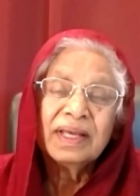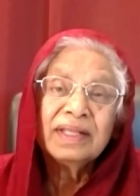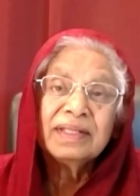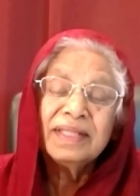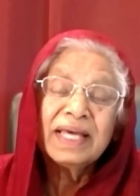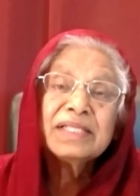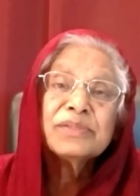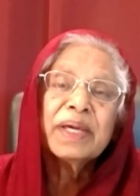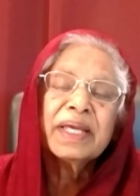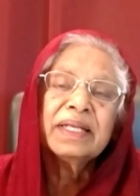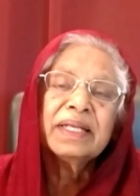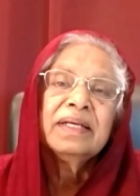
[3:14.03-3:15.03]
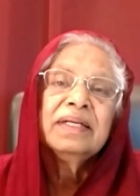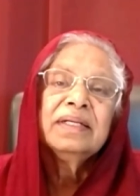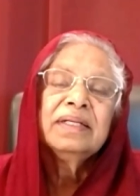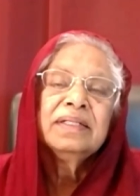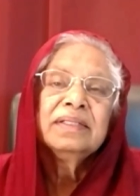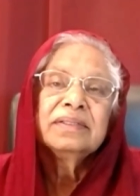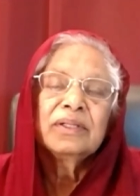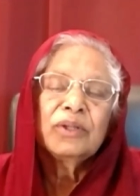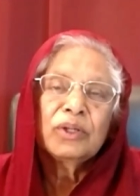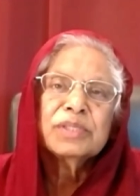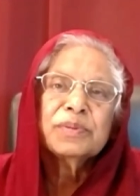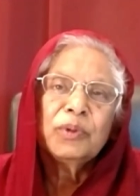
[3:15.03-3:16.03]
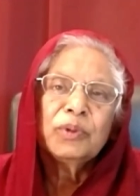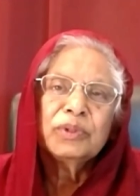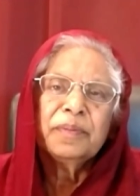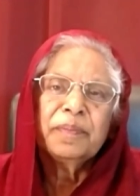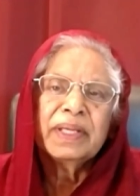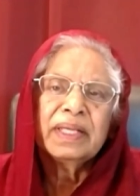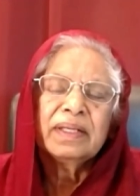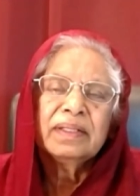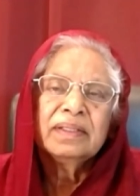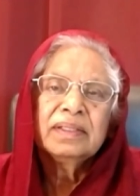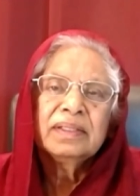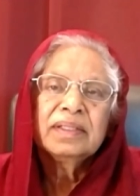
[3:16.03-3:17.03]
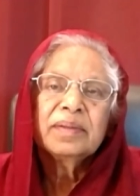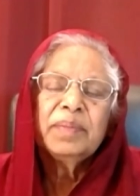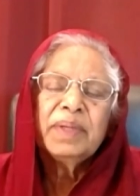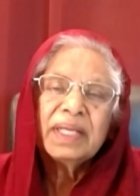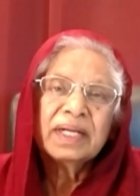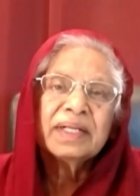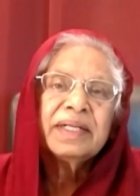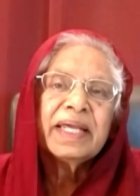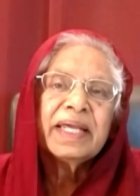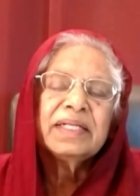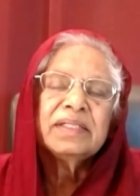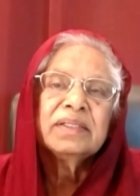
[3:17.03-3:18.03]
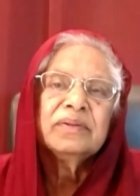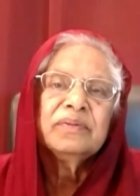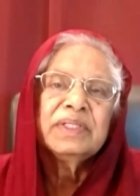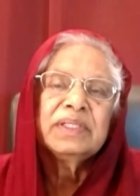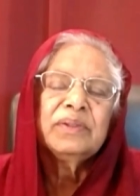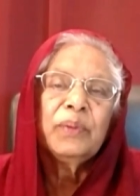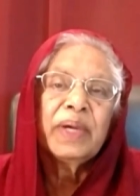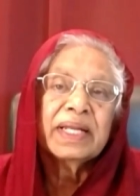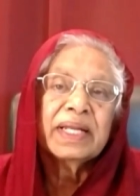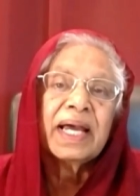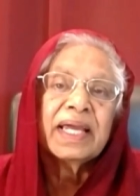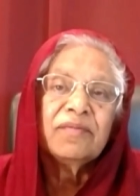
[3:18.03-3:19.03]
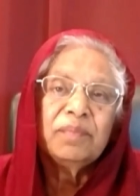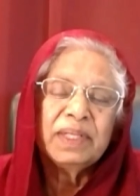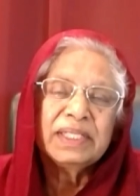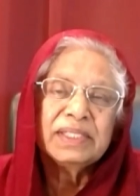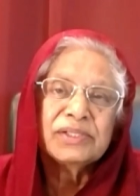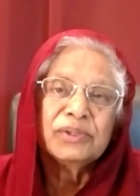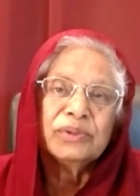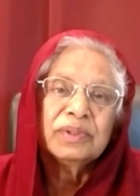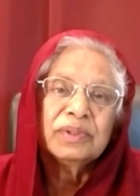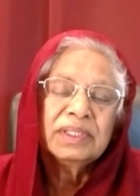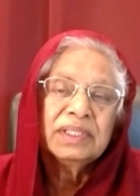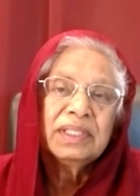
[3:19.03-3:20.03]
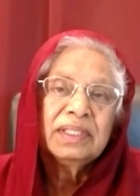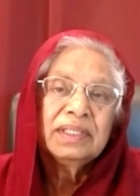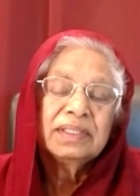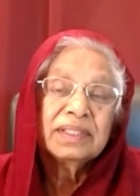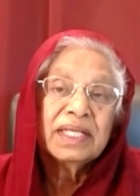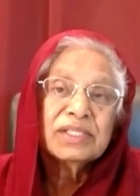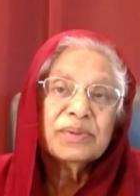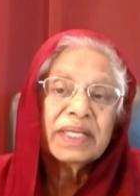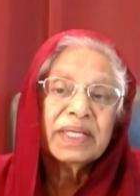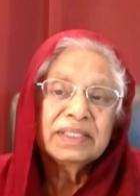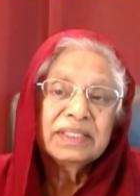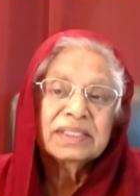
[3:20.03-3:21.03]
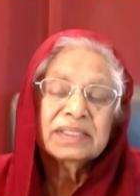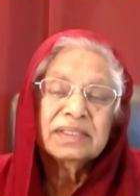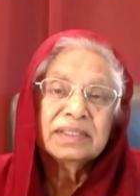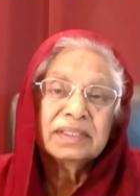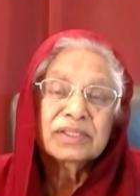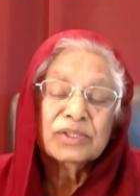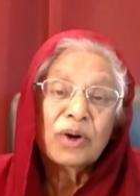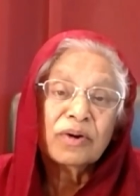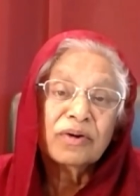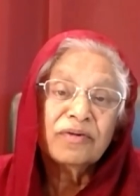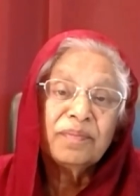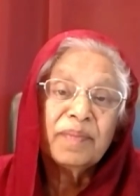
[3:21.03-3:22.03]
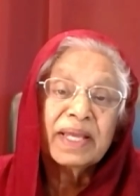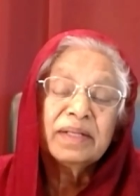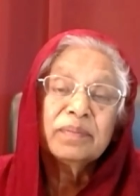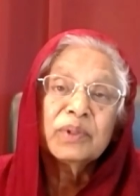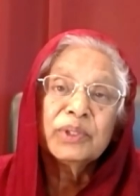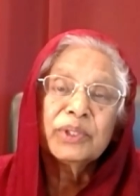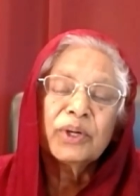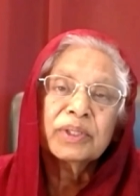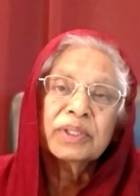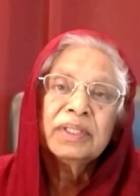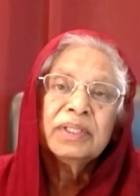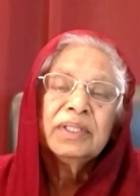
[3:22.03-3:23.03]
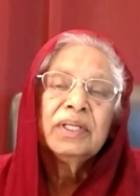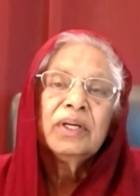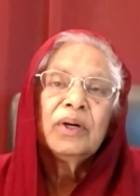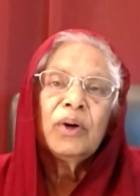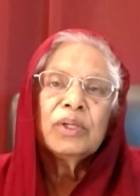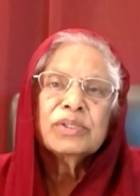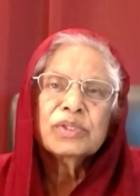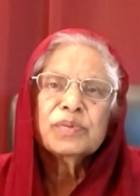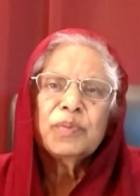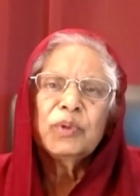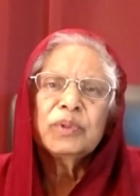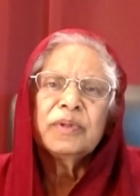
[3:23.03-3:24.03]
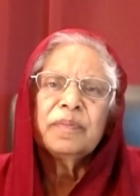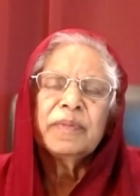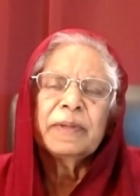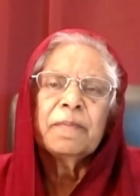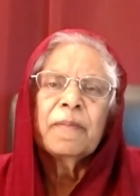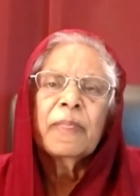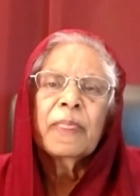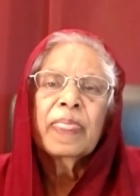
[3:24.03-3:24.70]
And that's when the Lord spoke to me, be content with where I have placed you. That's why this uh, song of Madame Guyon also spoke to me.